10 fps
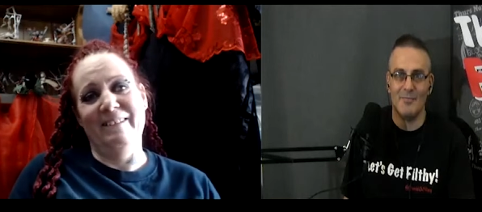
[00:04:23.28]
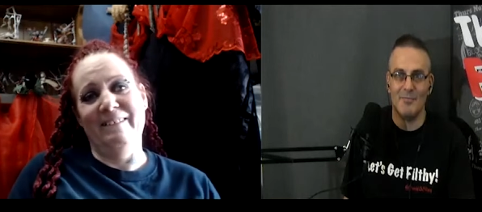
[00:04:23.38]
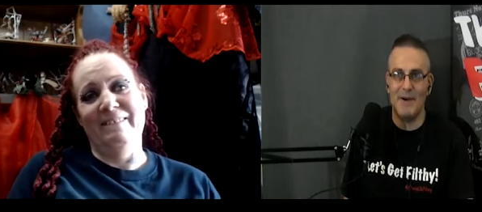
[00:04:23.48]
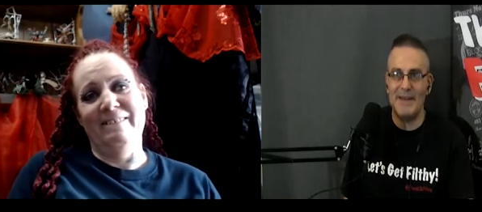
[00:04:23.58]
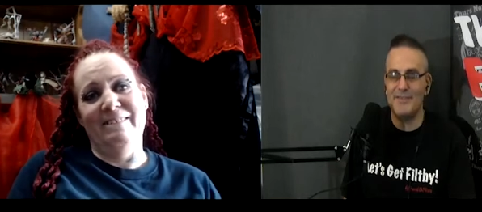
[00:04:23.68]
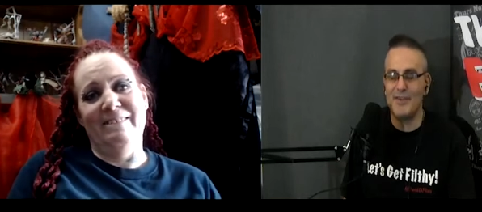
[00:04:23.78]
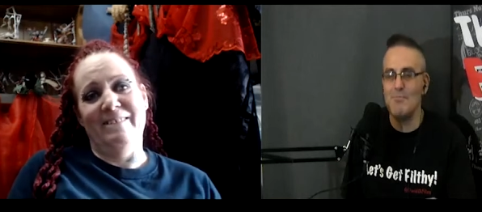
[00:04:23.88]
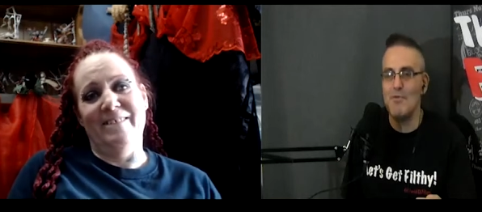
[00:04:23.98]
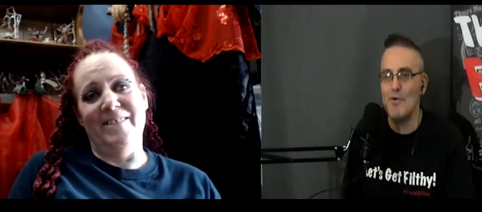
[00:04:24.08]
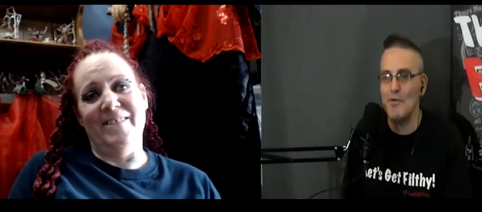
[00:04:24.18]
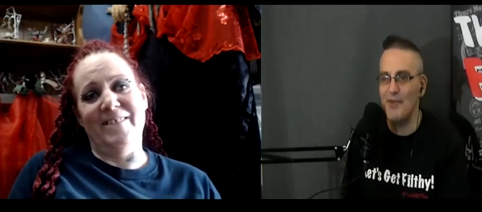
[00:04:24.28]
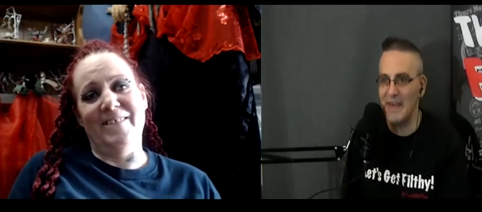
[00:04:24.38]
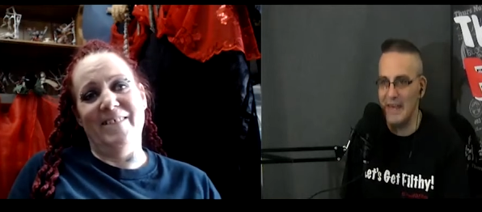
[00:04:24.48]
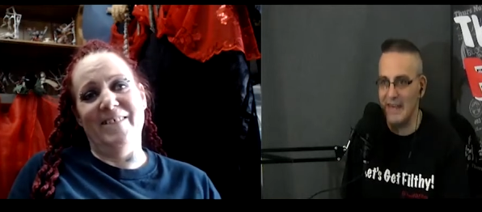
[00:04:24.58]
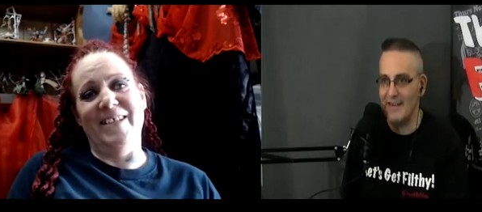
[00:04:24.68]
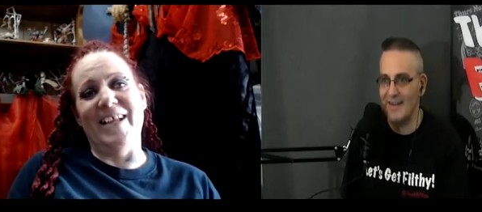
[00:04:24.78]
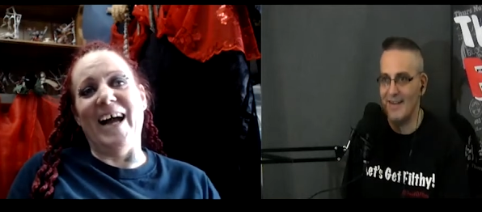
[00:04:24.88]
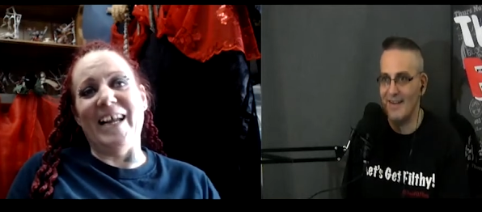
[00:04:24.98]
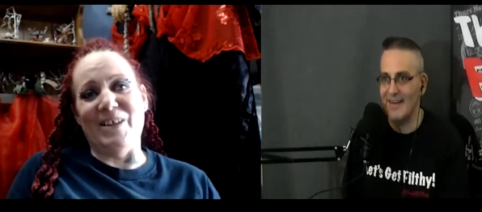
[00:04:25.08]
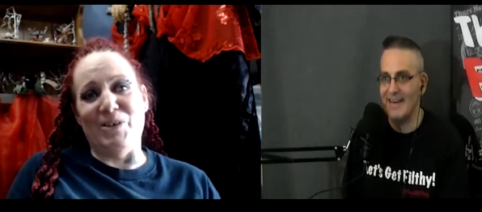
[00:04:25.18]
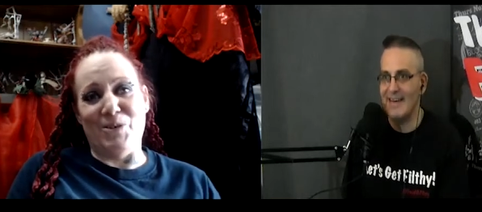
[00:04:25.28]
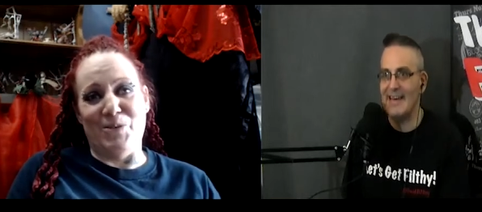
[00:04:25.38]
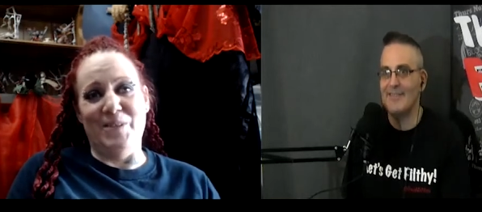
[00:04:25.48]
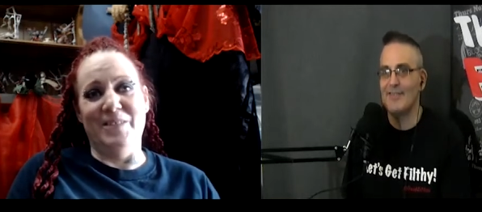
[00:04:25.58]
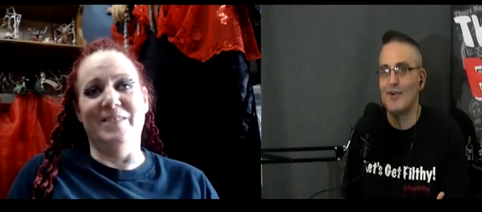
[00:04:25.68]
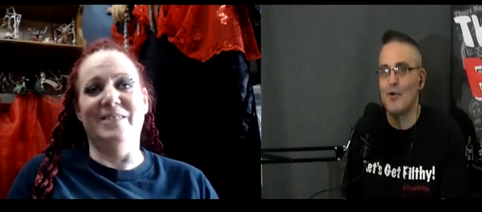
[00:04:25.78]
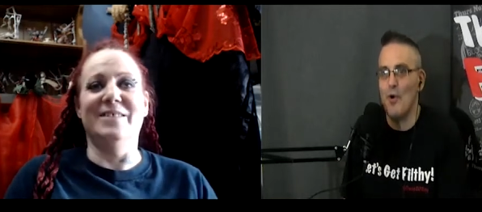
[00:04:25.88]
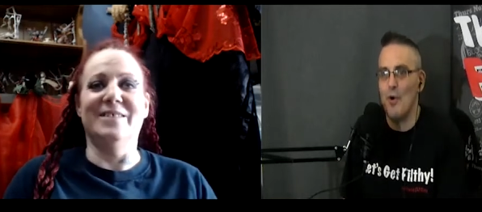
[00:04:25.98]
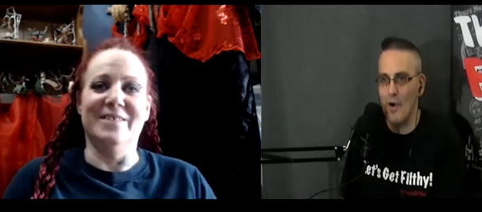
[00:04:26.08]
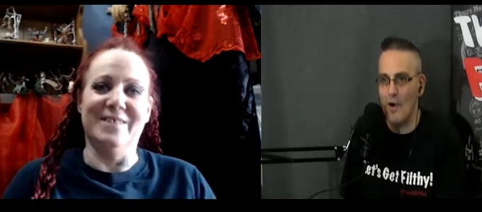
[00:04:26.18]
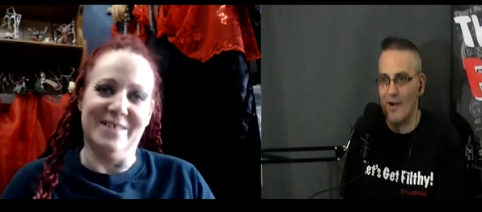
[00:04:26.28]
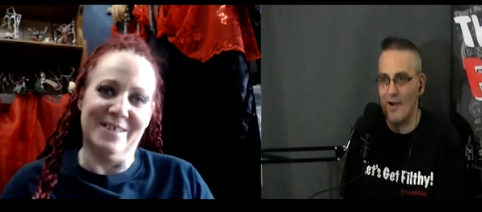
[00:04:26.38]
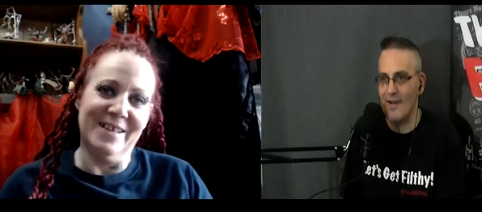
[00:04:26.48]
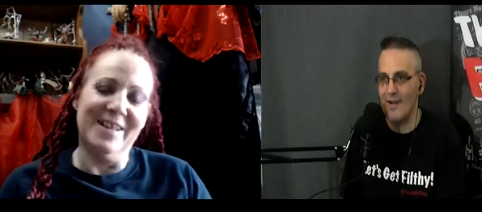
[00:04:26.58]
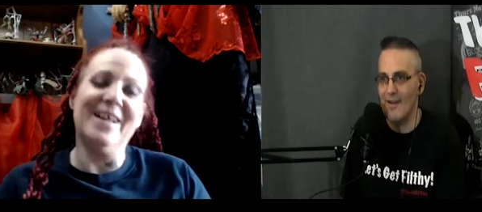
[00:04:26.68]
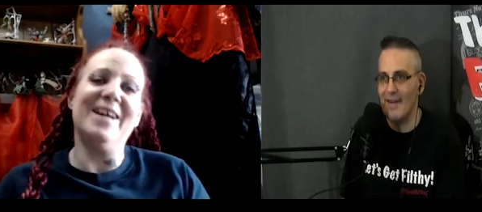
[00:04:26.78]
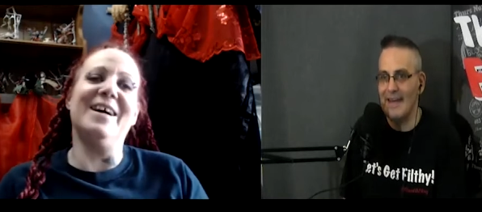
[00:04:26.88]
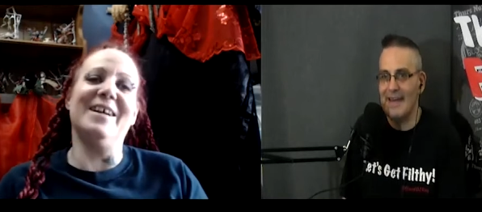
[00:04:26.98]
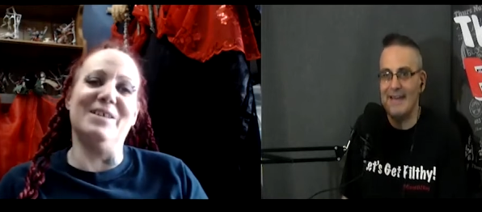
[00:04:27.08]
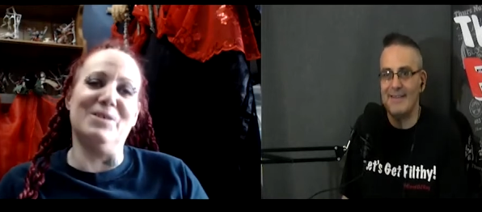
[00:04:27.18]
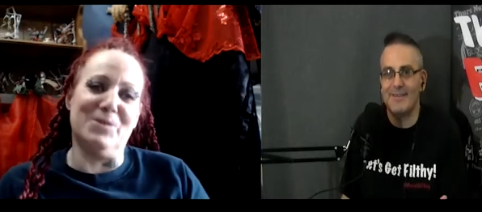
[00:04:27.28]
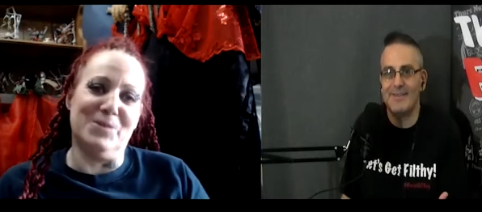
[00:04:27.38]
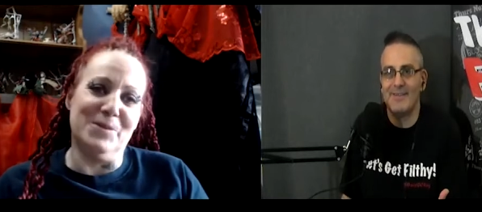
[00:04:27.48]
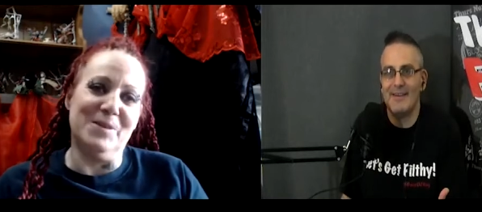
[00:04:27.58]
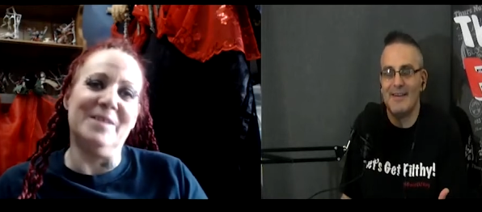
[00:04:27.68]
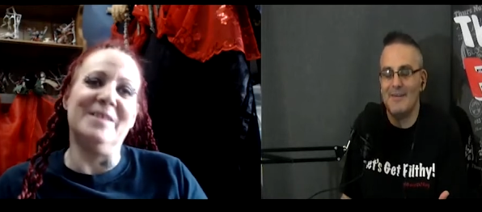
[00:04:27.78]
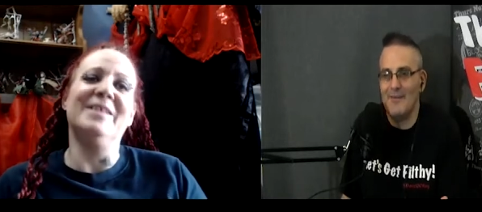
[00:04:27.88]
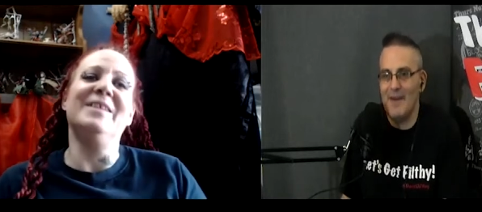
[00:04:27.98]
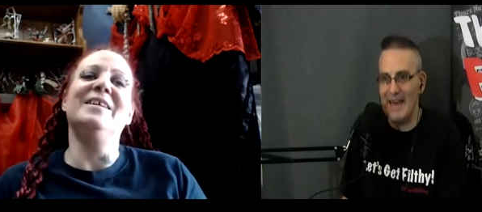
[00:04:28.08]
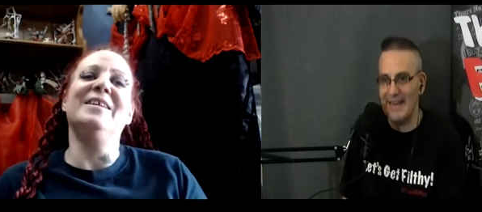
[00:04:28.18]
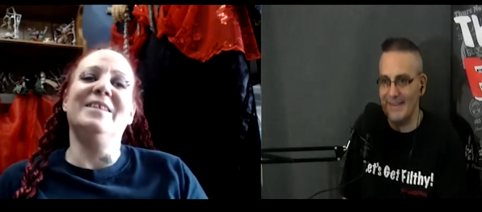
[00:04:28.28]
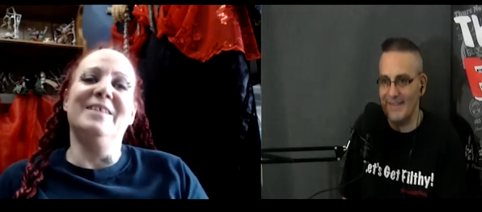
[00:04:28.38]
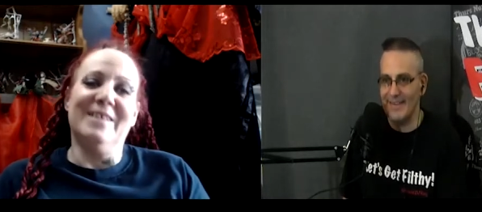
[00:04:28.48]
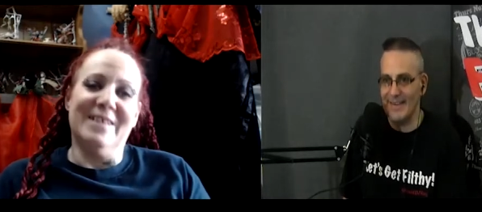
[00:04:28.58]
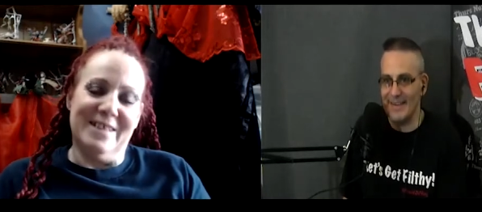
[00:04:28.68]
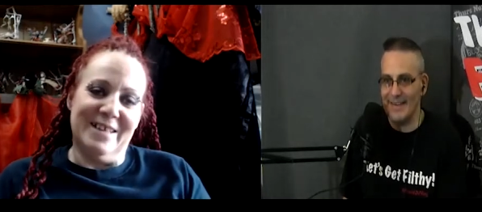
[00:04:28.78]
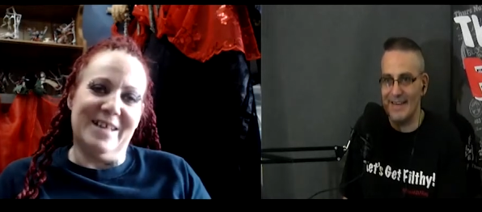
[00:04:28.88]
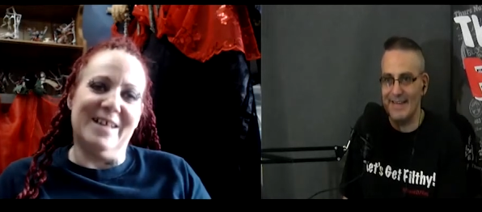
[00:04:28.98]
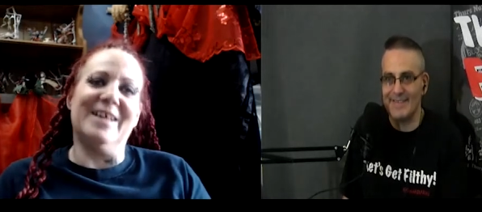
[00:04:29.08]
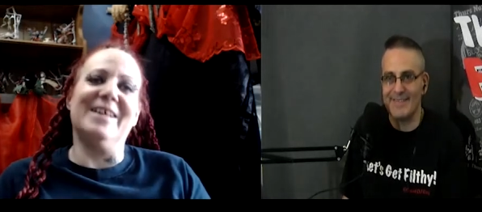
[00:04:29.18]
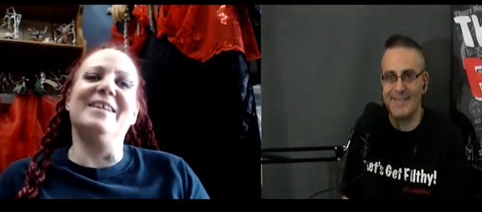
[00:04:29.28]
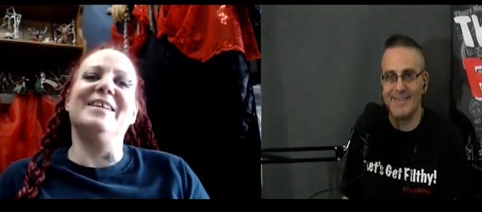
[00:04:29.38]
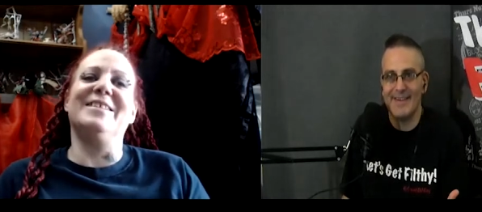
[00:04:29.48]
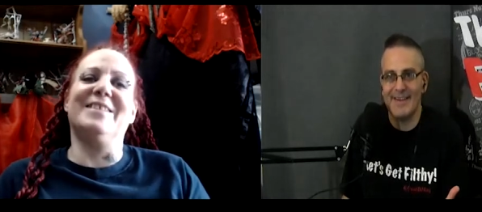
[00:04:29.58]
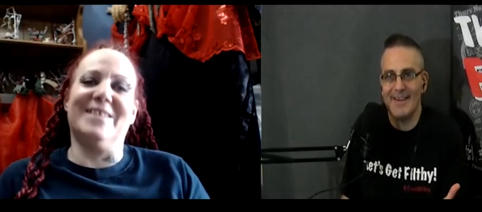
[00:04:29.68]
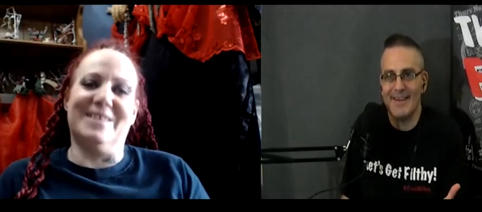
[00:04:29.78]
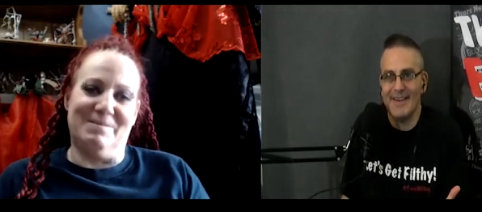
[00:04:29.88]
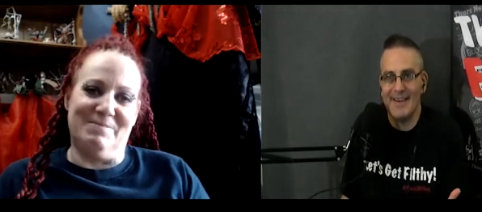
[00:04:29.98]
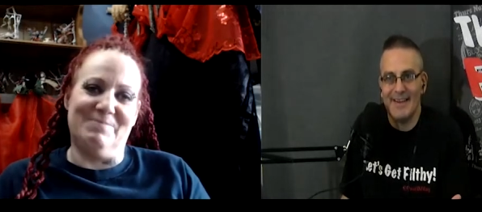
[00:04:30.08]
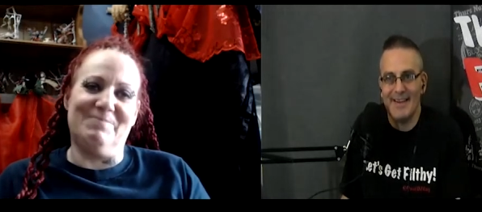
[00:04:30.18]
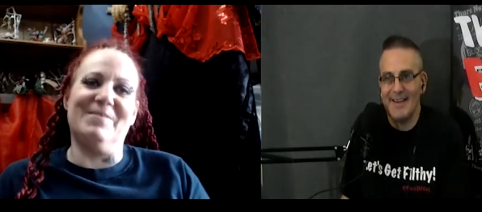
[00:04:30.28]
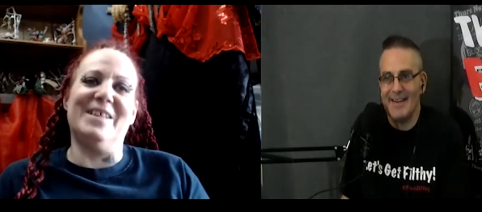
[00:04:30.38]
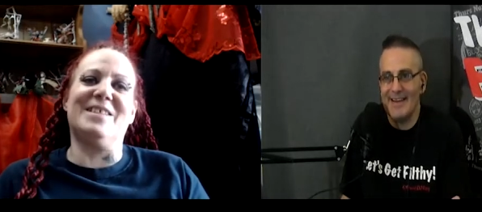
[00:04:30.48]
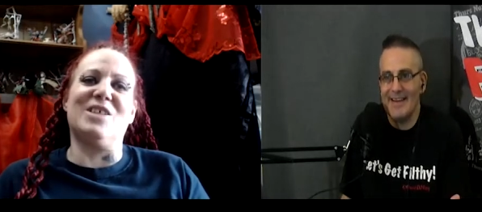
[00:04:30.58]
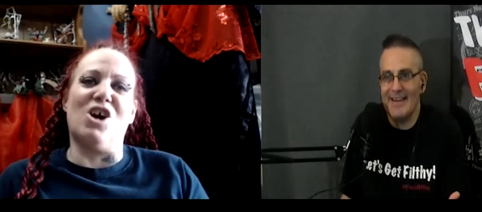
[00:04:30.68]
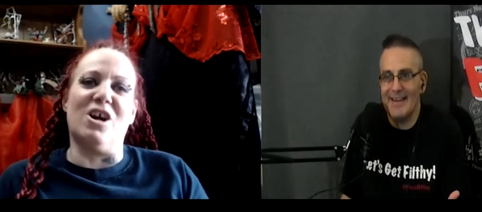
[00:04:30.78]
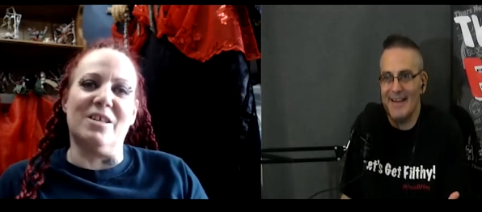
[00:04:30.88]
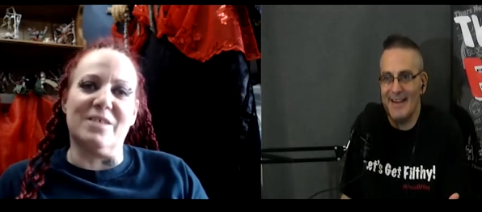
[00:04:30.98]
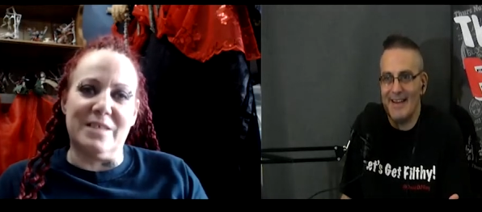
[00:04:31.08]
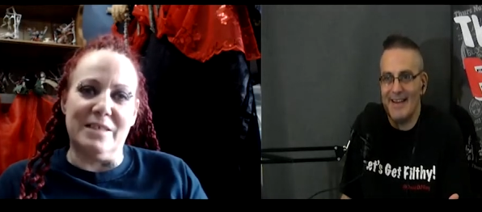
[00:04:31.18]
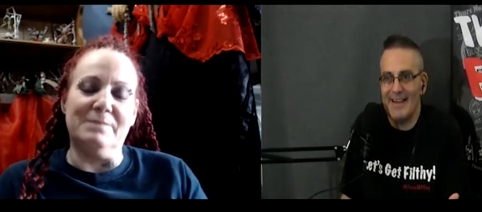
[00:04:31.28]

Speaker 1: But it's a movie. I know. It's gore. I it's know. fantasy. It's it's
Speaker 2: it's art.